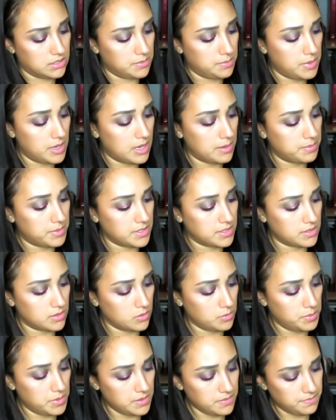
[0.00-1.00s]
pop this
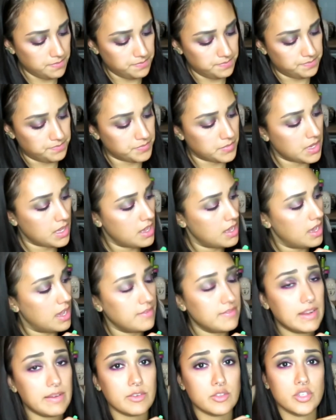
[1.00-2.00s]
open.
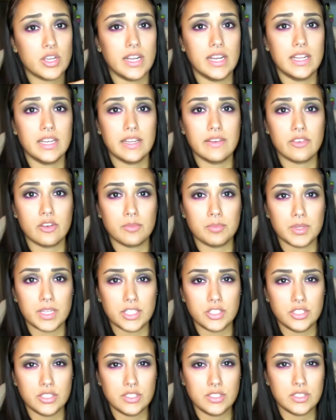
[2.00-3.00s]
I've never tried any of her
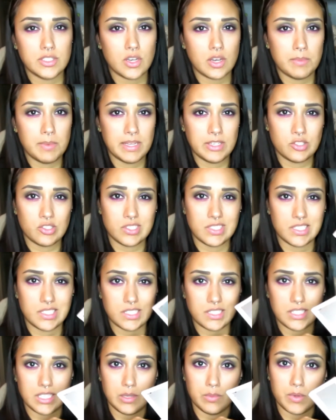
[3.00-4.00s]
blushes, so I'm interested to
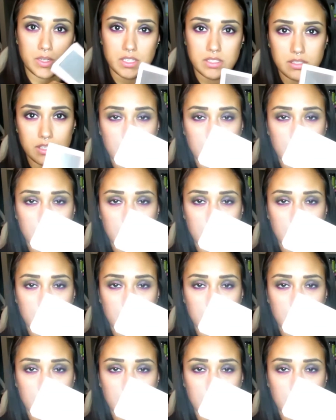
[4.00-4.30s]
see what it's